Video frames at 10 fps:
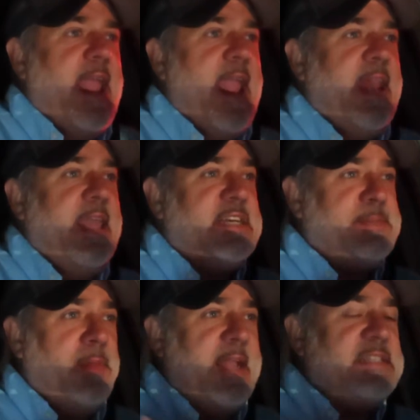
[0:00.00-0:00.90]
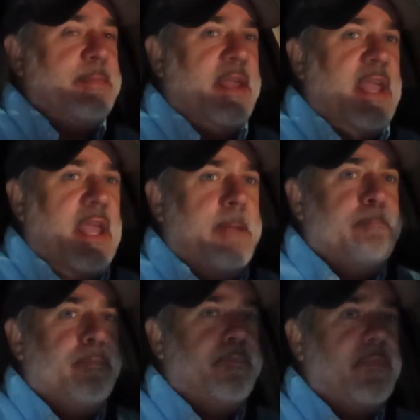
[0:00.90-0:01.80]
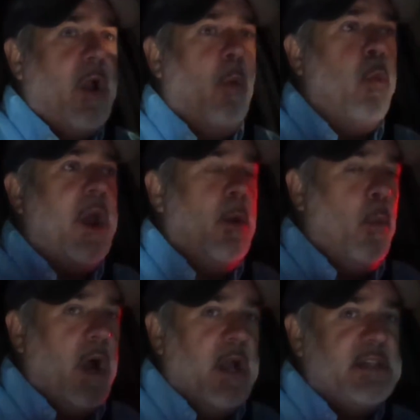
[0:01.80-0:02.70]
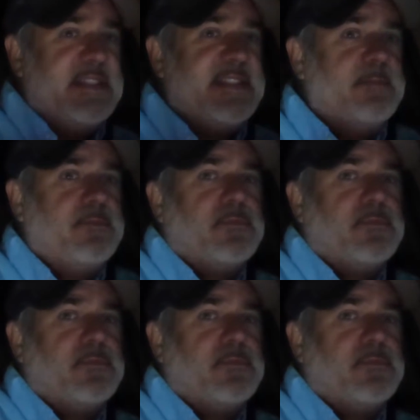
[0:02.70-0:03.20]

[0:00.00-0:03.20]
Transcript: and he explained to me what it was.